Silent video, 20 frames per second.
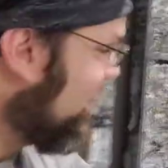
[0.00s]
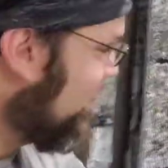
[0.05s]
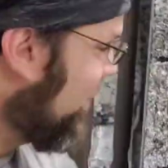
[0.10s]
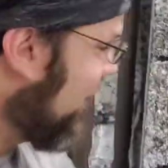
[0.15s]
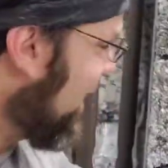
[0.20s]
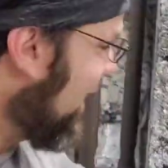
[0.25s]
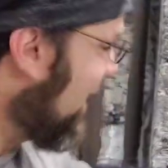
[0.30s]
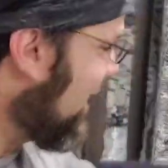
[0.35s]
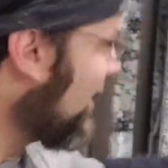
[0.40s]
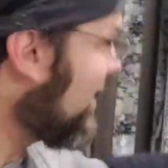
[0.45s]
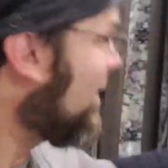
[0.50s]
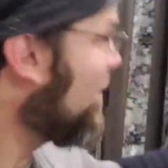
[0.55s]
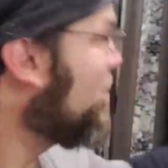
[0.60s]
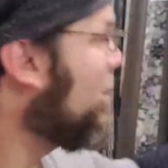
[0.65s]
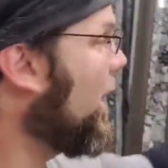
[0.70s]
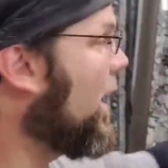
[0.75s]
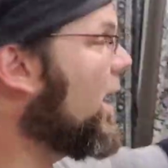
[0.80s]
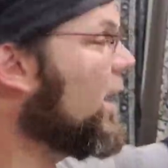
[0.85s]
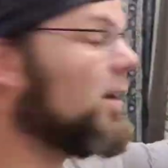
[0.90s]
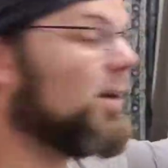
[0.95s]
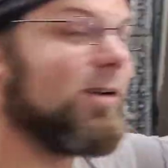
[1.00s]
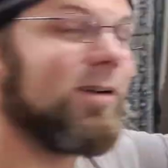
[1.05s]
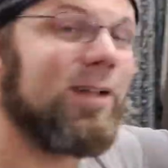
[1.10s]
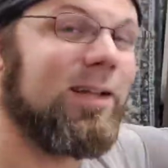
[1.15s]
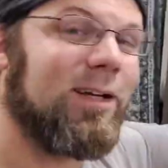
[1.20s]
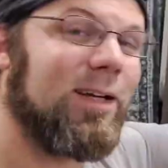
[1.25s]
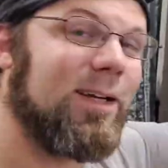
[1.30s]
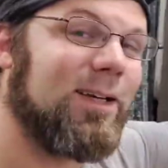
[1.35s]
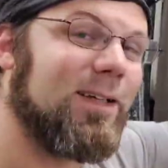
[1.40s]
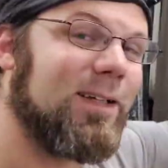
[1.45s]
But the pattern
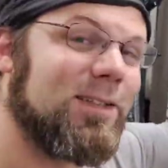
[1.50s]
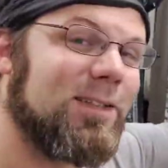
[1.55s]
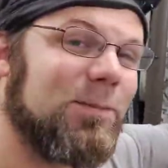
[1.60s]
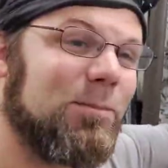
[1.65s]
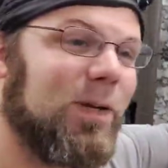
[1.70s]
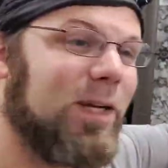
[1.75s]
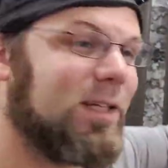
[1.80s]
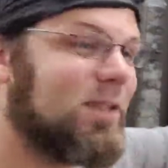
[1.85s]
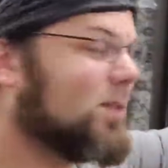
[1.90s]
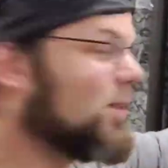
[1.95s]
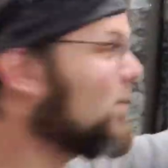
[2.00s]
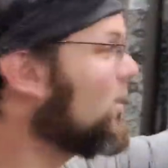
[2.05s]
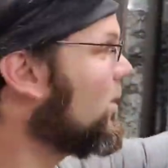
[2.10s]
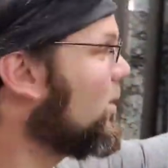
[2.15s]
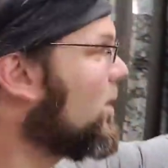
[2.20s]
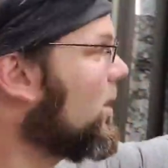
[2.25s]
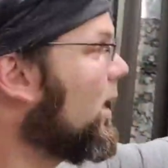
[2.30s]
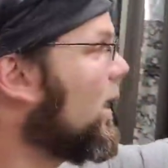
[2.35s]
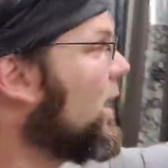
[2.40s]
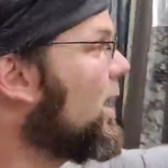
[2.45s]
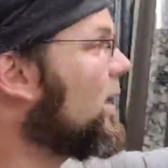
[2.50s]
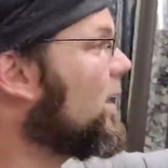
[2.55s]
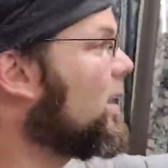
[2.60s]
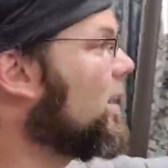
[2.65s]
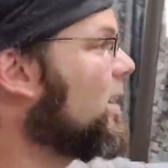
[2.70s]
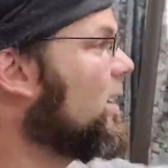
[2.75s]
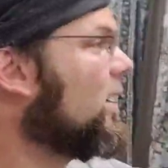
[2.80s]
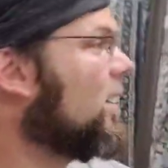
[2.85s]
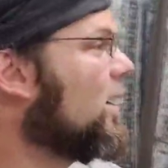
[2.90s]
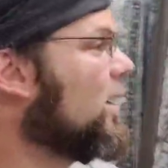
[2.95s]
in it is made to look
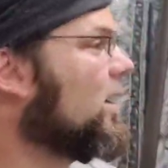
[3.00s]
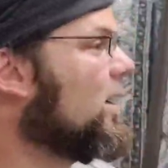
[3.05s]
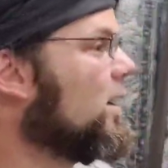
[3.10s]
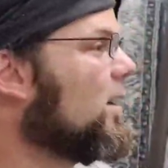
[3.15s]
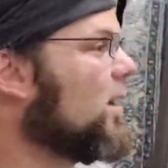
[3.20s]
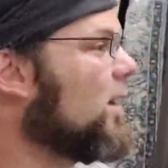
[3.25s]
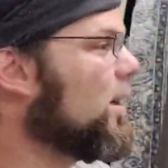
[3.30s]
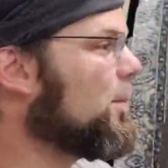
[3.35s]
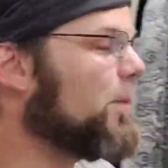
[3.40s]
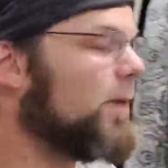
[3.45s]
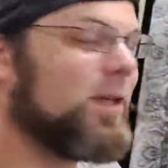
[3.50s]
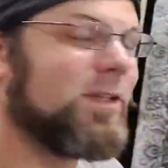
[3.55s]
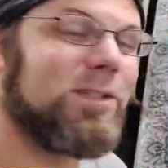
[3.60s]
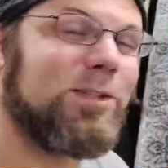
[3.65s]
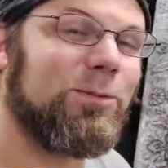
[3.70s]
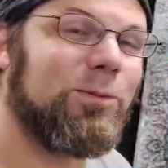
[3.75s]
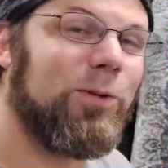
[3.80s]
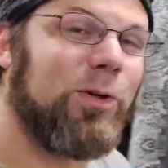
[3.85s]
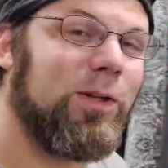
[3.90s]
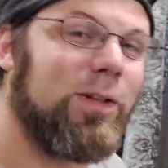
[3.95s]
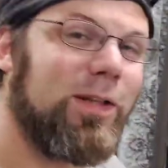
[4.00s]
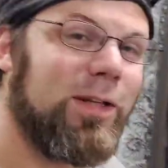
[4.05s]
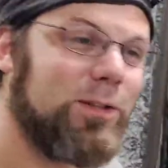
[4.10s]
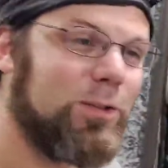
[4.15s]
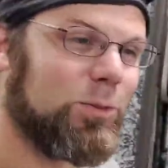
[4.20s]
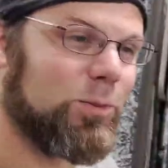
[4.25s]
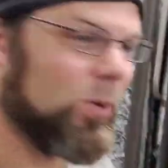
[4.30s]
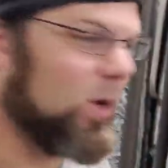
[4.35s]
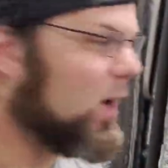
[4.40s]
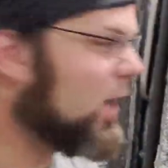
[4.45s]
like a piece of wood
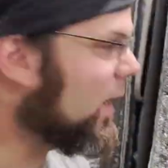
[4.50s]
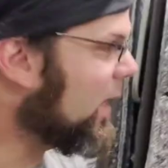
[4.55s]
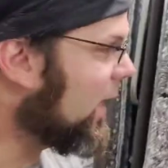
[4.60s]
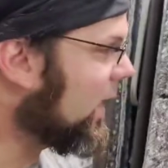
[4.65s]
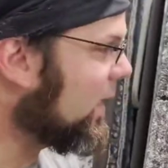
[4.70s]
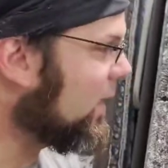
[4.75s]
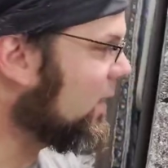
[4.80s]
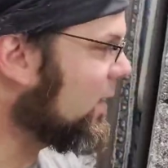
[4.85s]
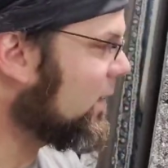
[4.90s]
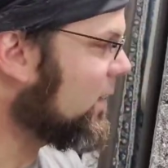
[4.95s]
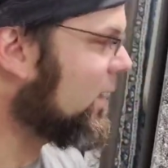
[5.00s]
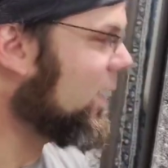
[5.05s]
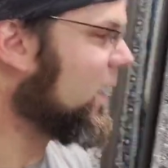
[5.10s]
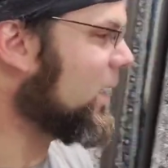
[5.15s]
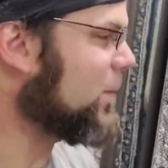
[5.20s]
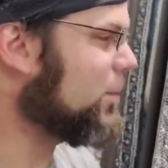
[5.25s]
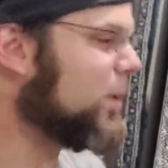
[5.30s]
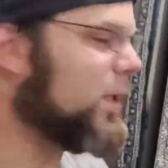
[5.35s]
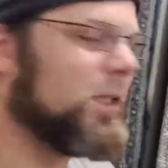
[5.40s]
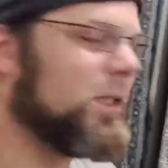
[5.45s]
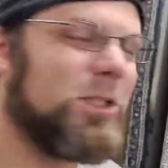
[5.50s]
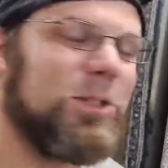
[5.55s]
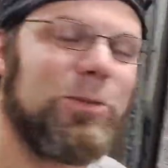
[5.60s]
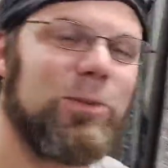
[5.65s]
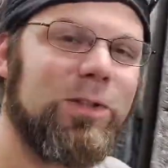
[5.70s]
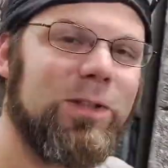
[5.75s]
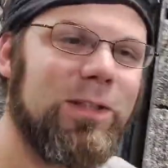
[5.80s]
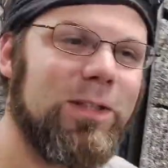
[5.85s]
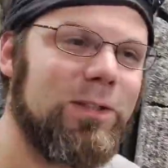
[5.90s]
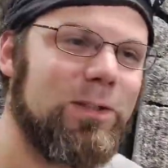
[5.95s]
that dried, like beech
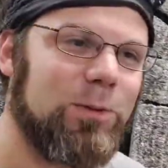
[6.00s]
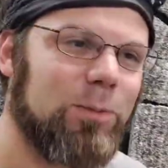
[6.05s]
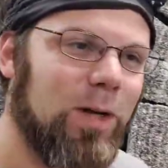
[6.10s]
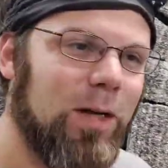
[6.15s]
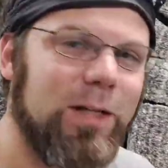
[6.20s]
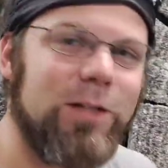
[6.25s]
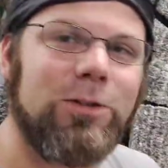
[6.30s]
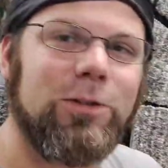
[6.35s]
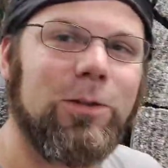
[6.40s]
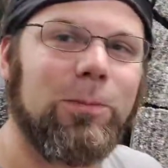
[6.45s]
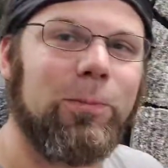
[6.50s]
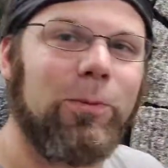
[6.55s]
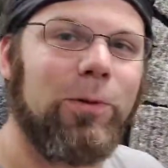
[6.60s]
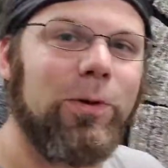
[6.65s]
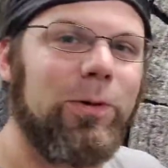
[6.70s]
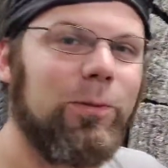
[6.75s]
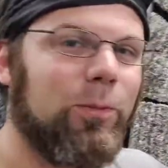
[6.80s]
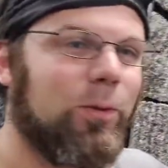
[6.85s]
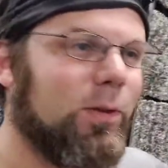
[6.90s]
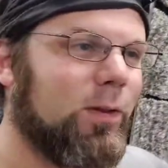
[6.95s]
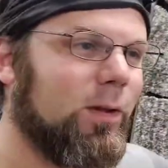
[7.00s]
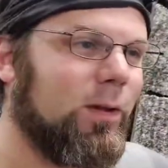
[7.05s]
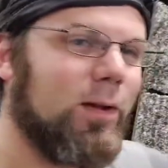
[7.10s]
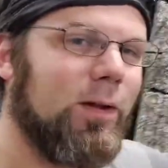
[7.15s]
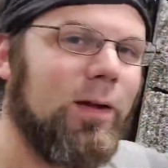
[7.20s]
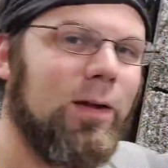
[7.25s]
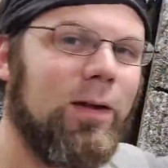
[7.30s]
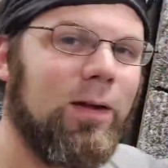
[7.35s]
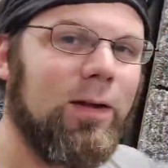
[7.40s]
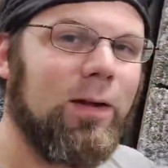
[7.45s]
wood that dried to the point where the,
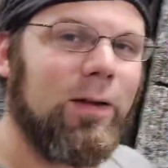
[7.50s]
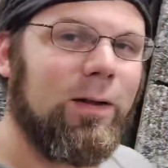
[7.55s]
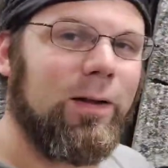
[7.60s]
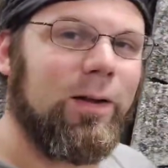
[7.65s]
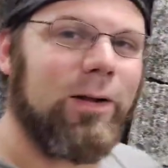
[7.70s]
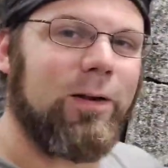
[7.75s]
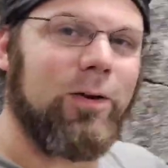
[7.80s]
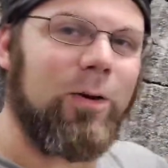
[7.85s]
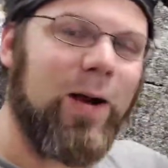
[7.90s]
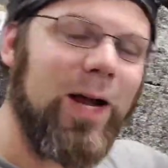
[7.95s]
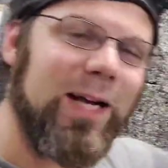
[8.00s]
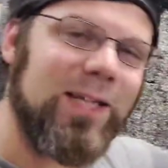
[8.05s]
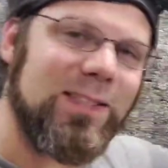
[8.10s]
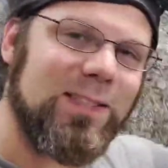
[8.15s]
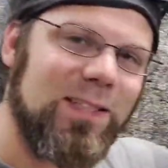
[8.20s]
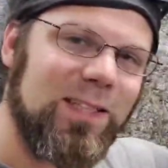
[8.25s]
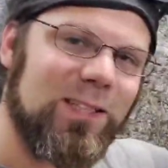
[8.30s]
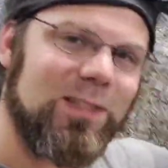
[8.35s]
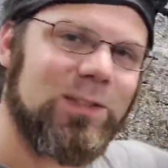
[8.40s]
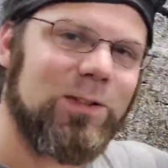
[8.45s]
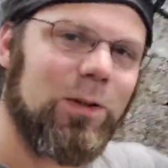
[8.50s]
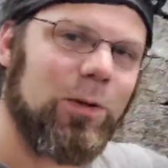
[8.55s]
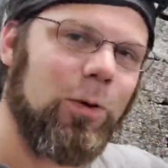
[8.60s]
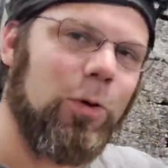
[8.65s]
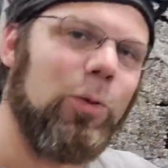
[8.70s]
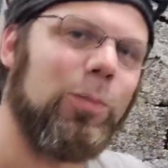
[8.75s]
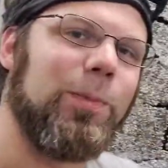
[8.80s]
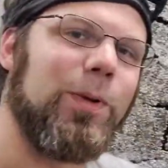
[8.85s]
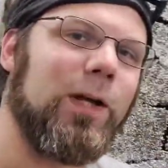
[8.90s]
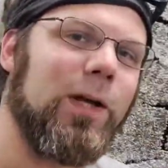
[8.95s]
the cracks in it start
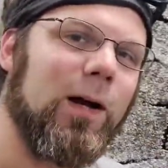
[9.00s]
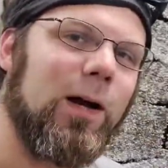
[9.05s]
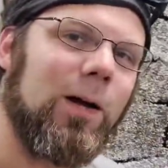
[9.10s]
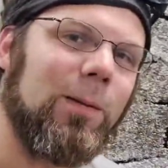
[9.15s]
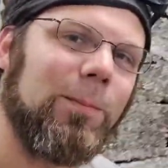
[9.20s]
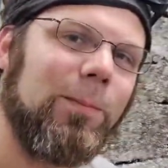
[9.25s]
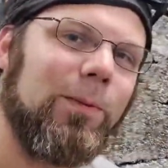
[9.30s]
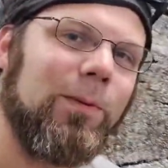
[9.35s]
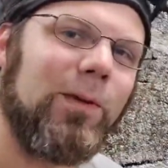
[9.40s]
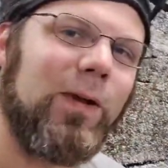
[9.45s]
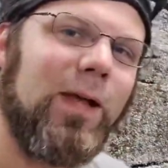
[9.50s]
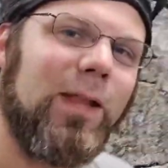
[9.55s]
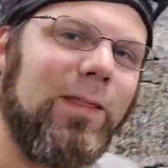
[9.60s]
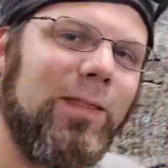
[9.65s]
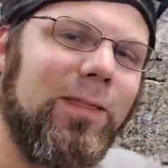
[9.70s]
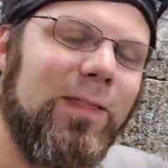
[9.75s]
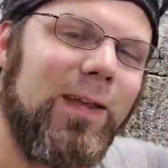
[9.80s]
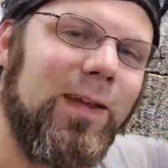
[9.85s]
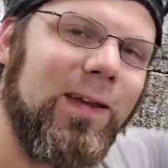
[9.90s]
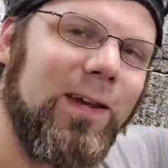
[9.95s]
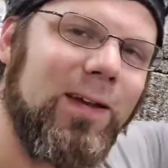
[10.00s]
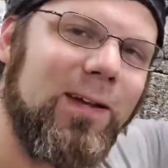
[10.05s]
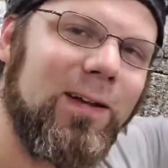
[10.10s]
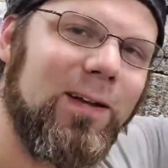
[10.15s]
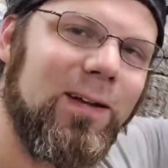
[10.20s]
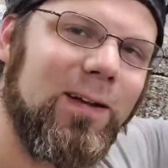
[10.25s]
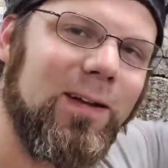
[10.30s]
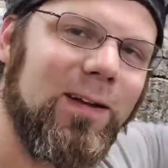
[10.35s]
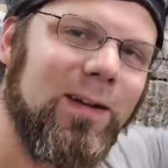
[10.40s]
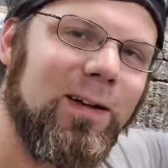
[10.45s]
opening up, and
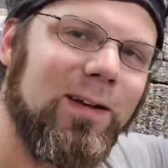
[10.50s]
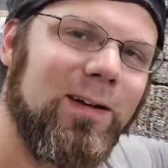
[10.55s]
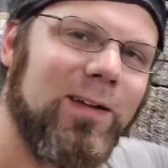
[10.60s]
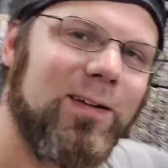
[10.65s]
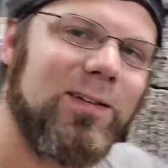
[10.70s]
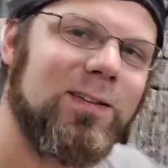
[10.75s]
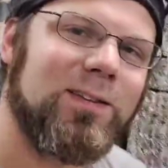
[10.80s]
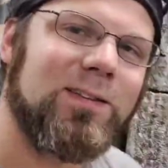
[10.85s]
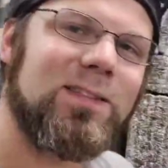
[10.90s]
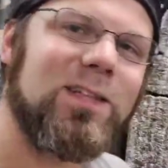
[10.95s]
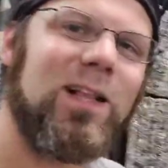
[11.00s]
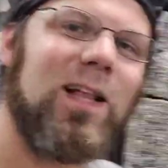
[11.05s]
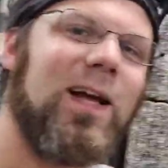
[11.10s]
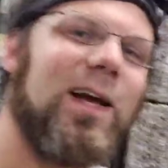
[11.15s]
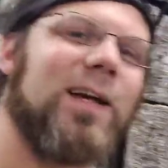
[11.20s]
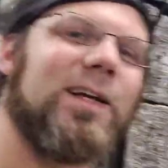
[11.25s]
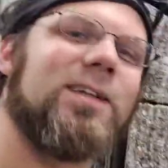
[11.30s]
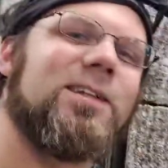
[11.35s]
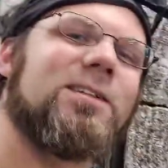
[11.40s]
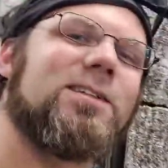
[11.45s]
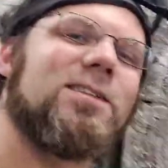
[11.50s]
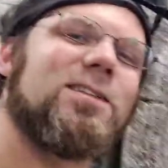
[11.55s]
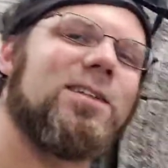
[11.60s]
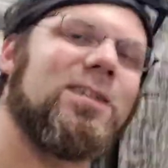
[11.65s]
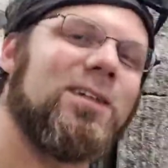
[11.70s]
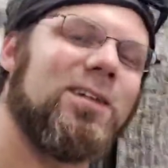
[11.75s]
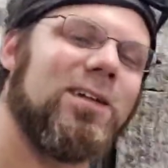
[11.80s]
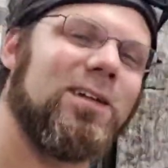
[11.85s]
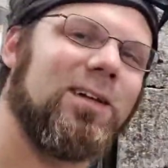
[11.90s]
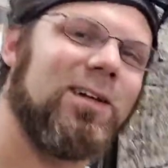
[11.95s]
then sliced.